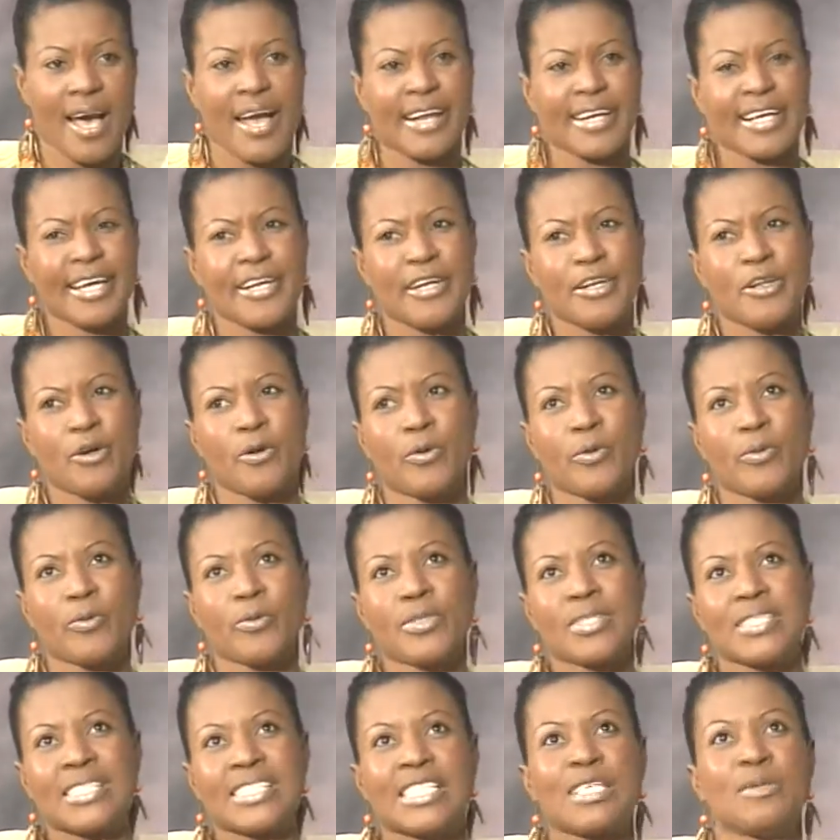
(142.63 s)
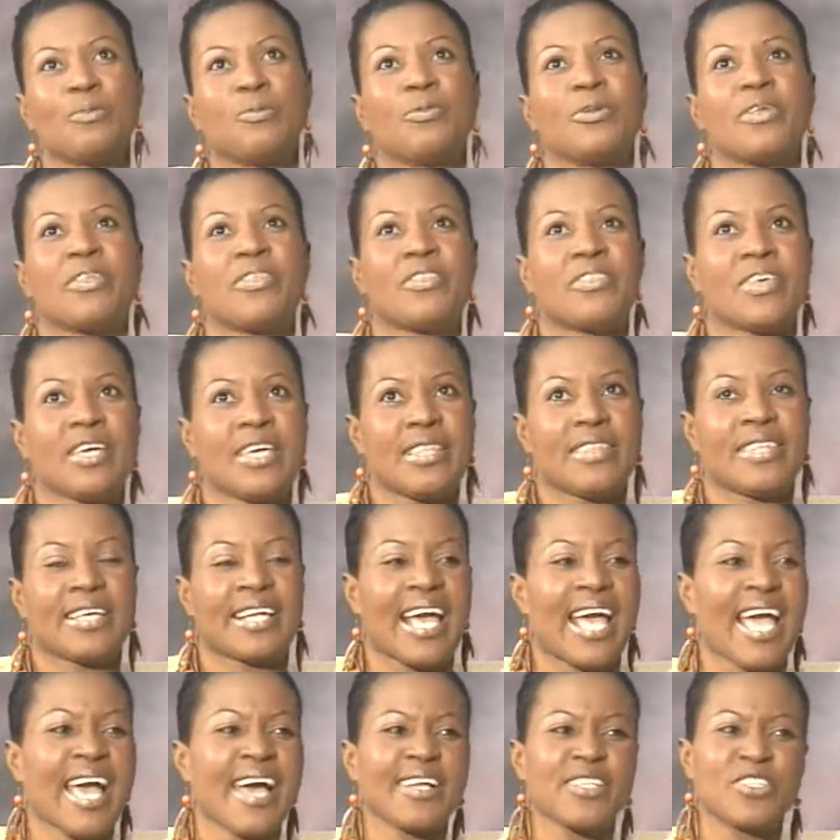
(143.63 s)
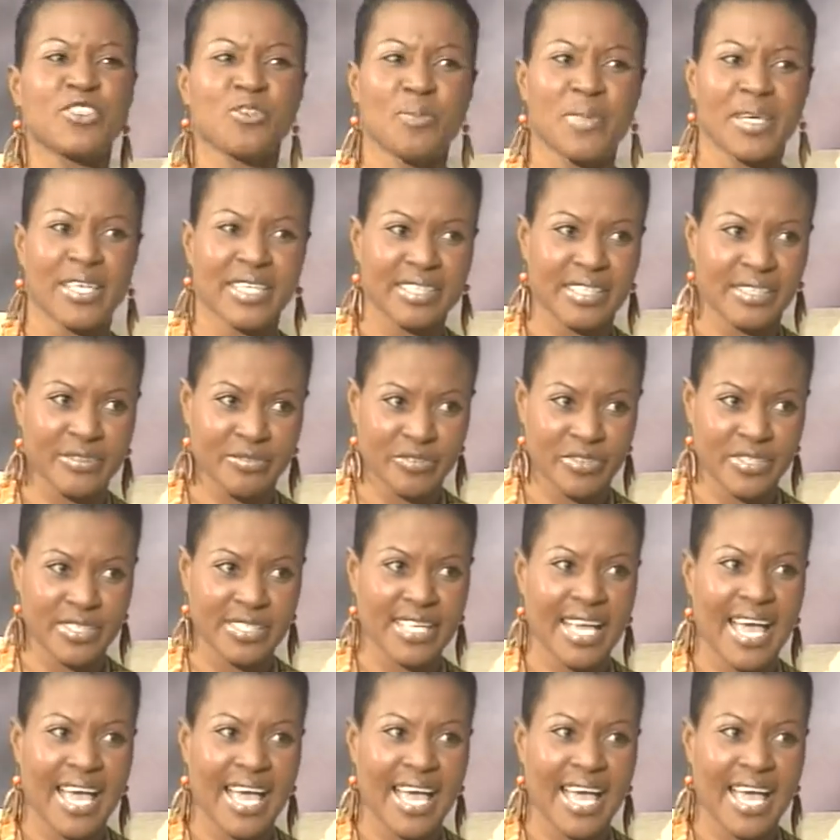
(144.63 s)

And I know deep within that I had to make a difference.